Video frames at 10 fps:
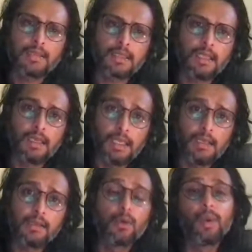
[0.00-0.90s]
it is
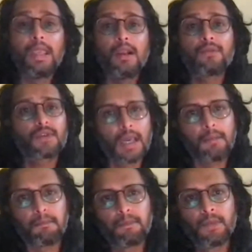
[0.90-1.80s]
indeed the wheel of
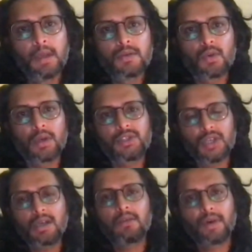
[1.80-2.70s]
time. So a
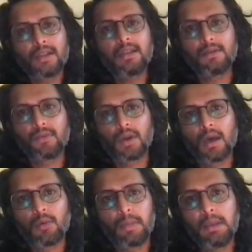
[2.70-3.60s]
Chakravartin for
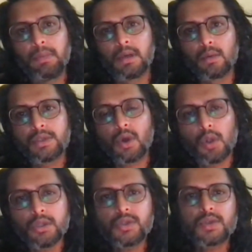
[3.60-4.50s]
our people was
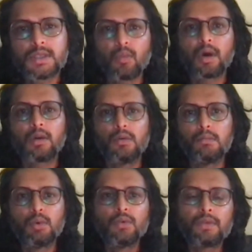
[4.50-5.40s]
also someone who
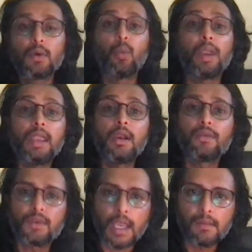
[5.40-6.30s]
moved the wheel of
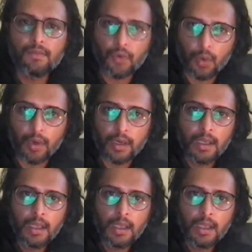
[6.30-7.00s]
time forward.